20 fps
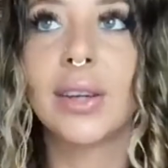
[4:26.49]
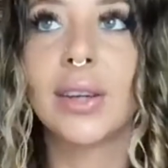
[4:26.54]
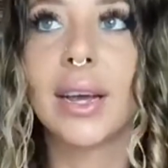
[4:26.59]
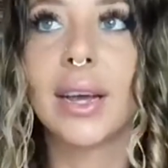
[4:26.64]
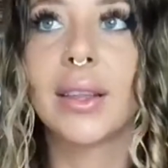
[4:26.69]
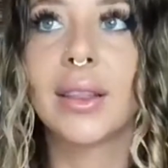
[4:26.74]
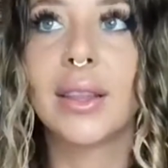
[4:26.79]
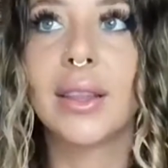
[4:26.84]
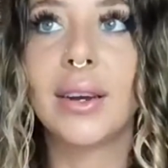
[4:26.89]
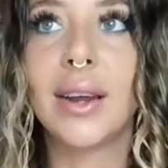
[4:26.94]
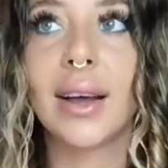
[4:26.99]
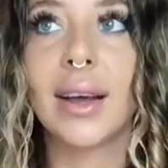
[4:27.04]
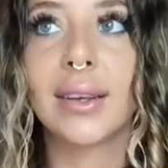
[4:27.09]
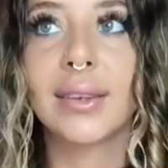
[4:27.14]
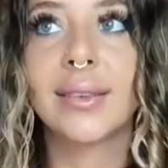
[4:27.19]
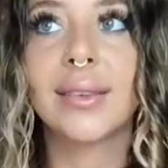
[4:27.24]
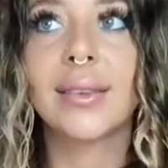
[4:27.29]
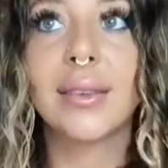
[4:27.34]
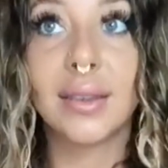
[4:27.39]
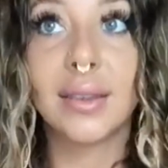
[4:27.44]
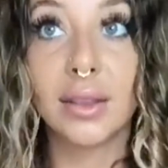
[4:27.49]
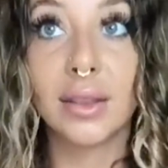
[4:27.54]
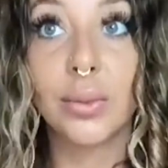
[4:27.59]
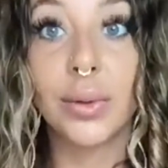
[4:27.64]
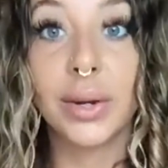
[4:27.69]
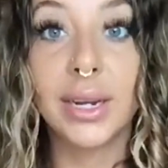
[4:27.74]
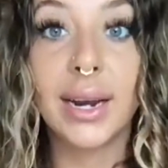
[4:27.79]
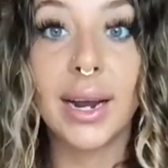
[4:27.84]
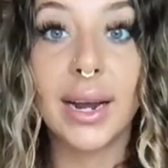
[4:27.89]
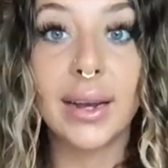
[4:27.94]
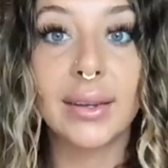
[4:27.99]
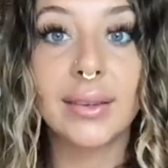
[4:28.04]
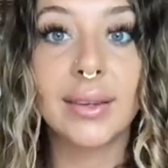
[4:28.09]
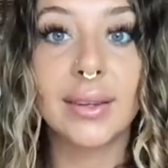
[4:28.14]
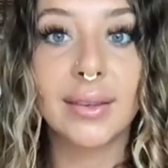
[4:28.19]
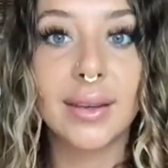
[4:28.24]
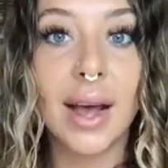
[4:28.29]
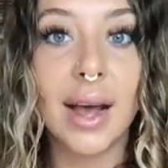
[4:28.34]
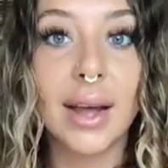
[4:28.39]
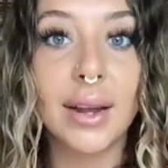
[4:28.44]
like the next 3 days,
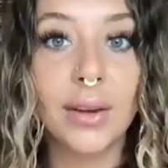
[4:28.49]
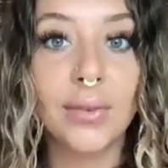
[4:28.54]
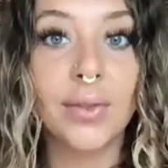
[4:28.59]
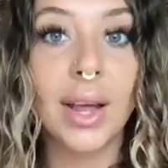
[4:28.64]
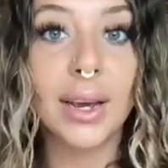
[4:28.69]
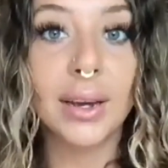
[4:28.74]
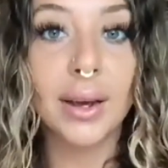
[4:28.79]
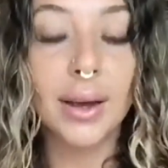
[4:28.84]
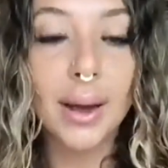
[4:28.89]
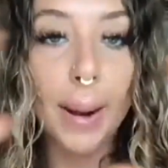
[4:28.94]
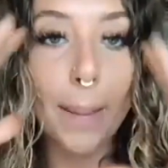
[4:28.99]
it's kind of like